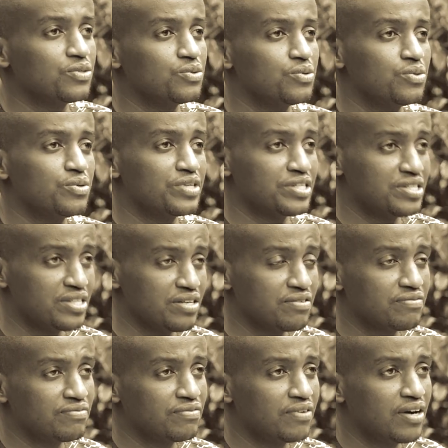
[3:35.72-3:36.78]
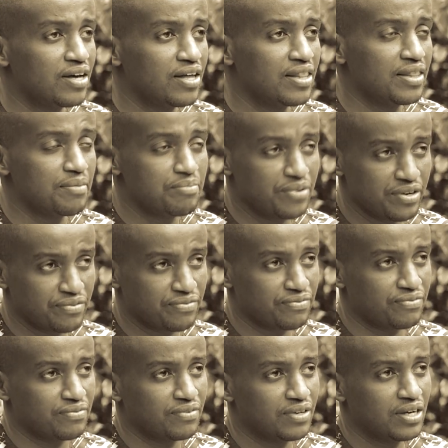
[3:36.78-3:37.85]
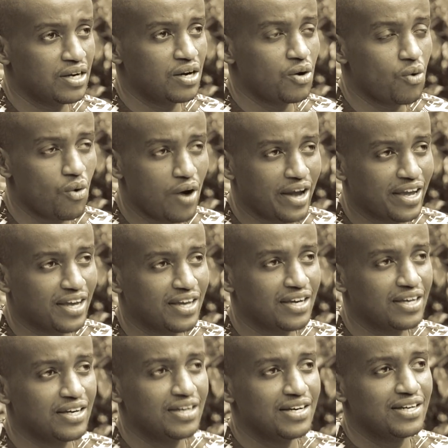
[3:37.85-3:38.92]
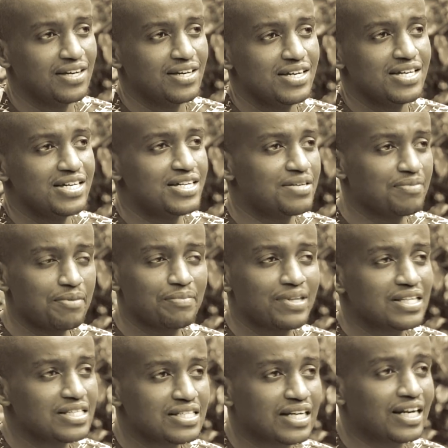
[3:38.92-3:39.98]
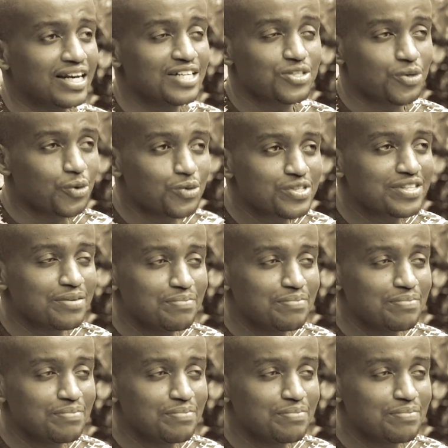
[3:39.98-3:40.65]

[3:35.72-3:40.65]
you receive the brief. Why? Remember, this client owns